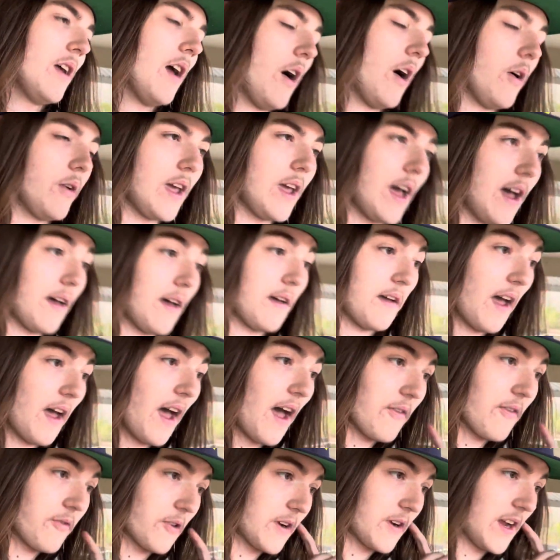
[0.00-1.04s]
Oh yeah,
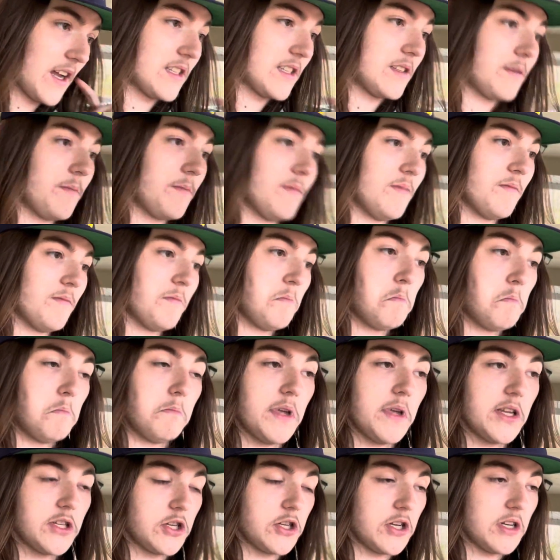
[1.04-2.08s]
I forgot to
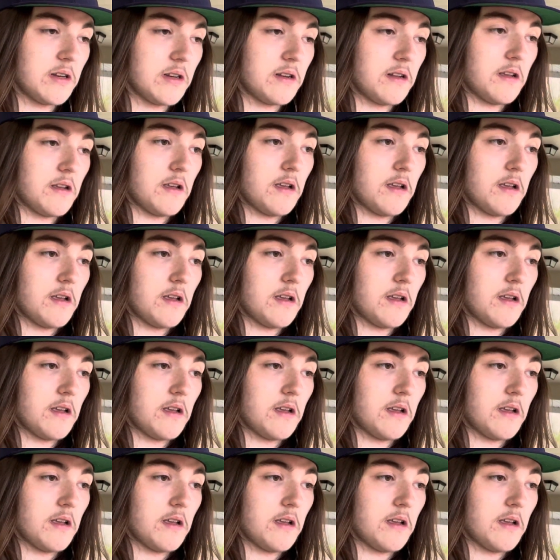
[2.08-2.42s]
mention